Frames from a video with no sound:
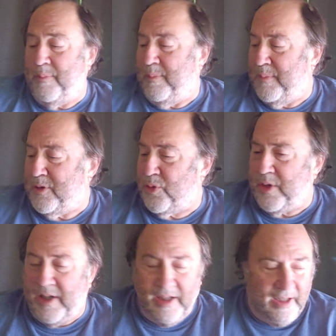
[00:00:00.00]

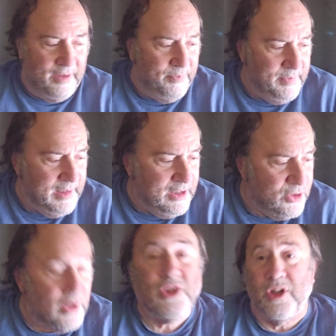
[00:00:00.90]
mystery
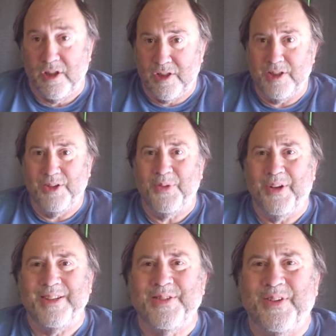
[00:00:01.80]
treasure hunts going
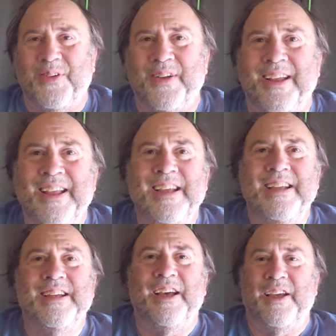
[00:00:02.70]
on. So we don't want
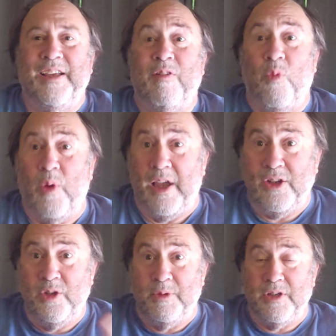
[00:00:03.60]
to give away
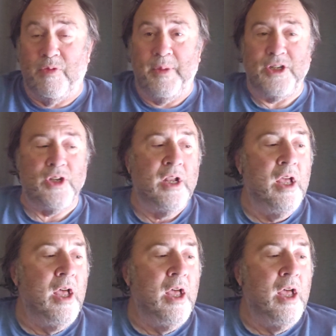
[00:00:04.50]
too much information.